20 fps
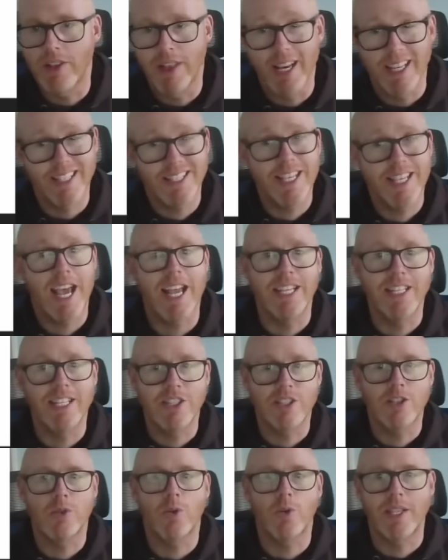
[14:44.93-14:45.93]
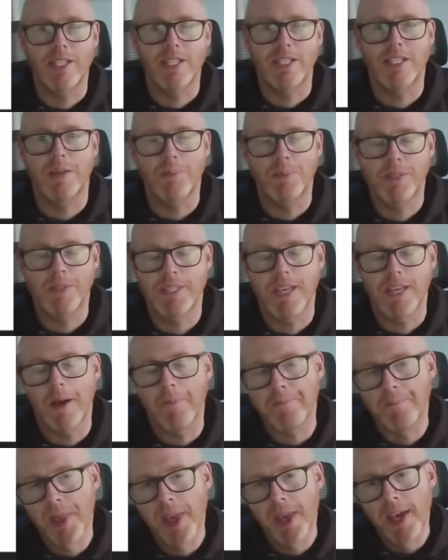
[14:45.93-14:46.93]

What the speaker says: That's 10 to 20%.